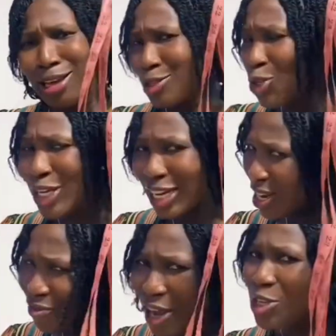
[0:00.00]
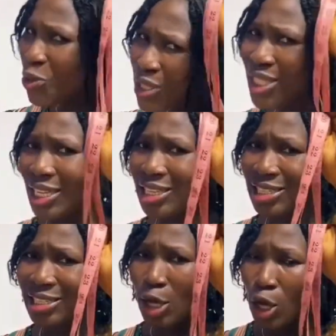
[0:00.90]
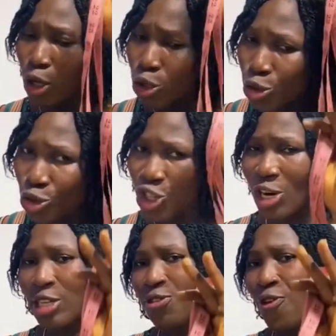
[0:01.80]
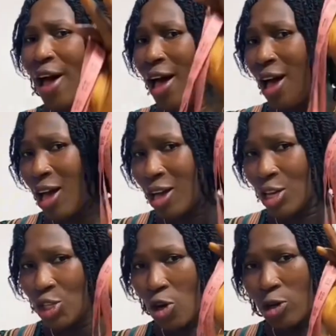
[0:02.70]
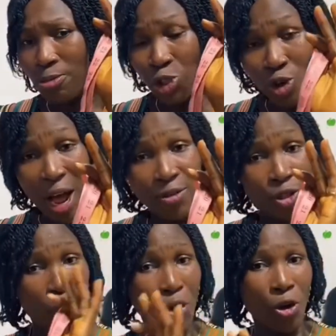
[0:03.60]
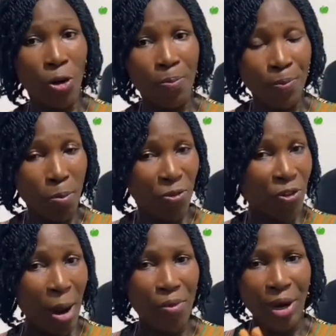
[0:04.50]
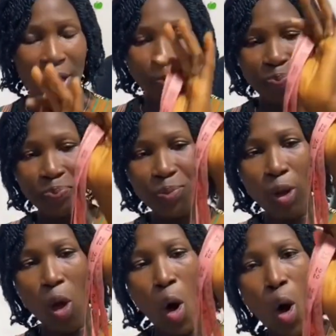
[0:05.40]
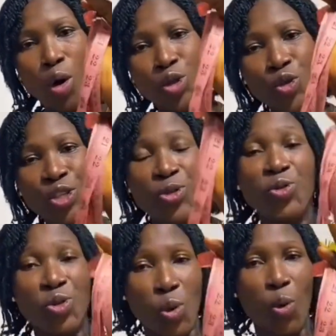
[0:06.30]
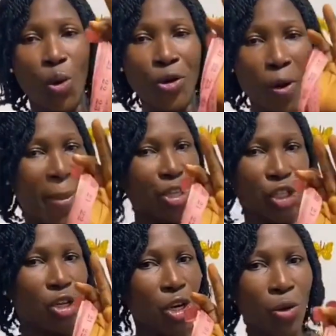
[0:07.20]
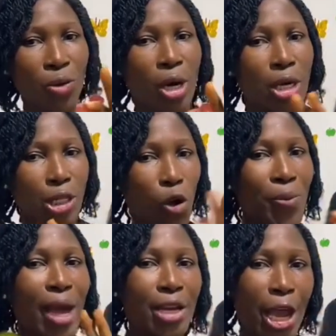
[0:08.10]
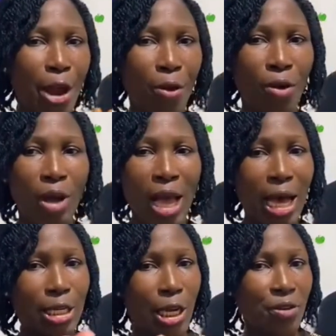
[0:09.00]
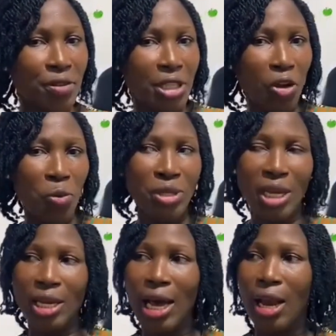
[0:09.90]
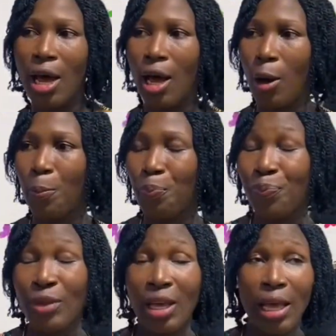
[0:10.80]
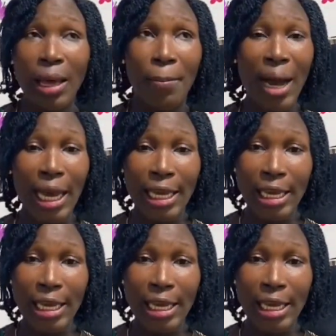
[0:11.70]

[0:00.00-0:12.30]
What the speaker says: you can never use this to transfer your draft on your fabric or to use it to sew on your machine. No, there will be an error. At the end of the day, you'll be saying that my